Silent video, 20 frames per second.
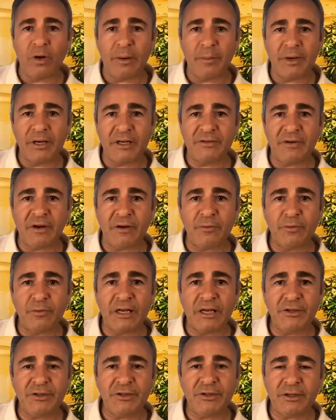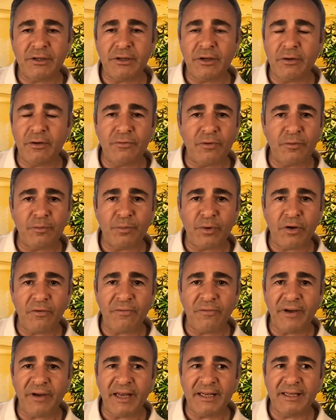Happiness Foundation, non for
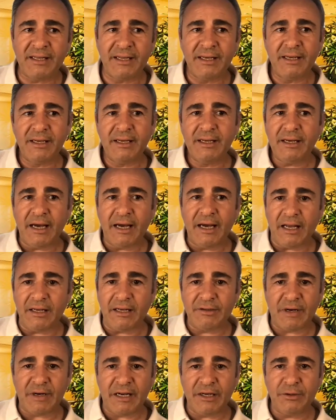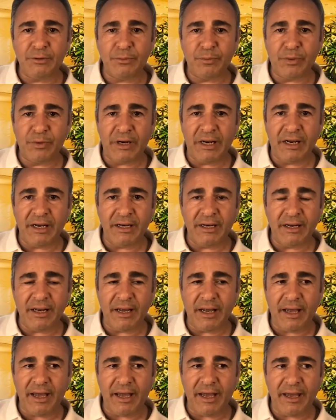profit, and trying to bring
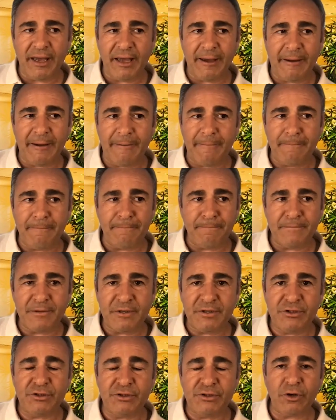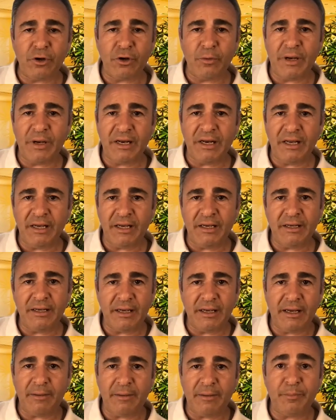so many
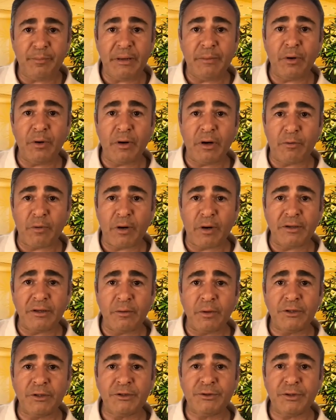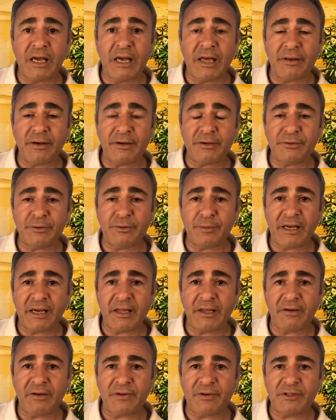people around the world together to make
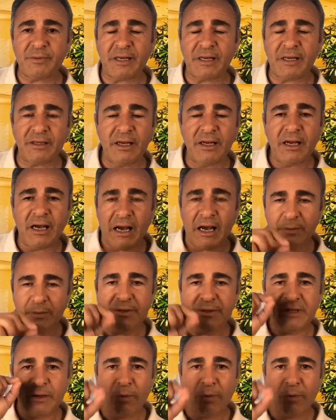a difference. But I would say